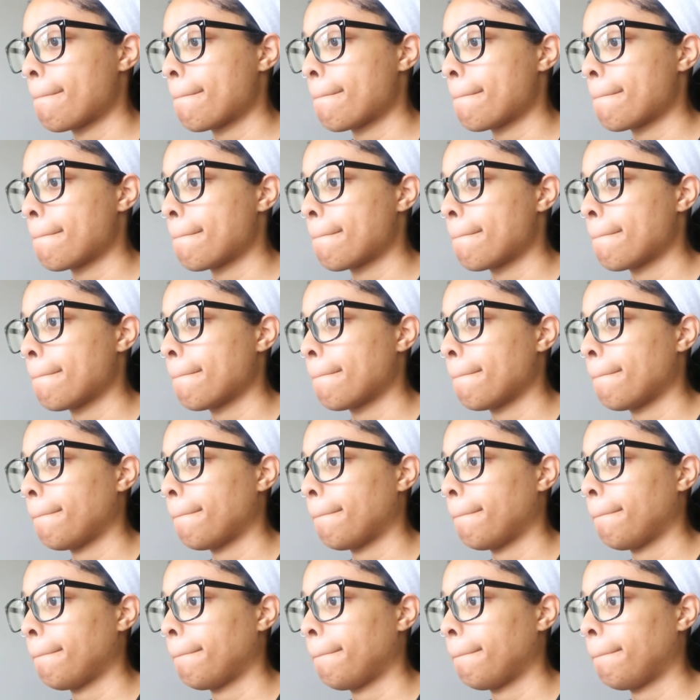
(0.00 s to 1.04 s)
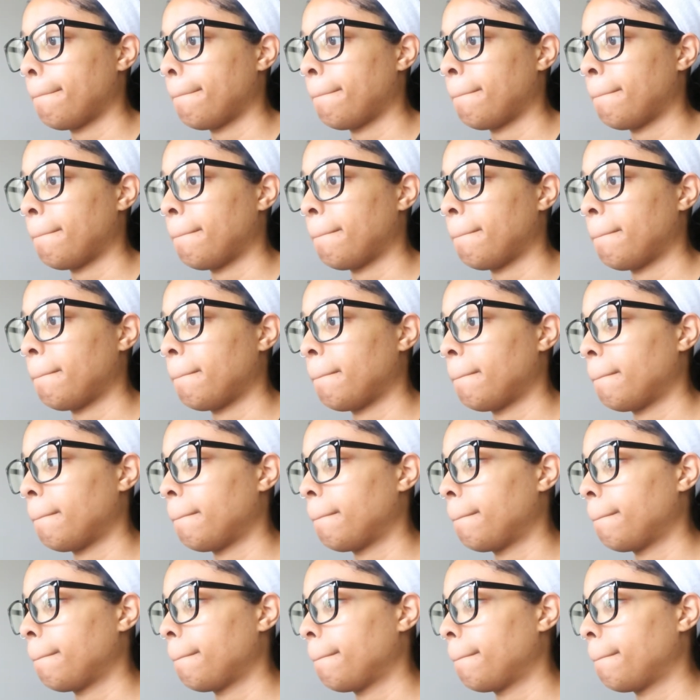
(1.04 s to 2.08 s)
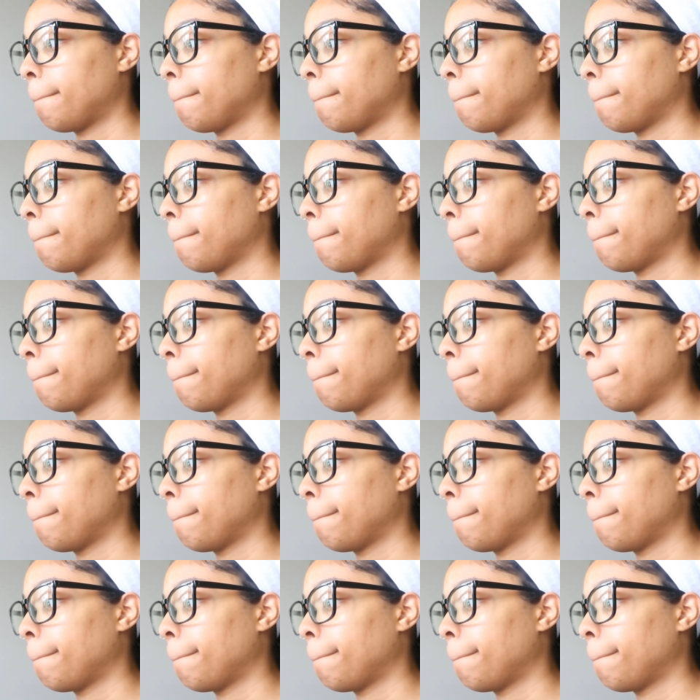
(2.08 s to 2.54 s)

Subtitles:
(silence)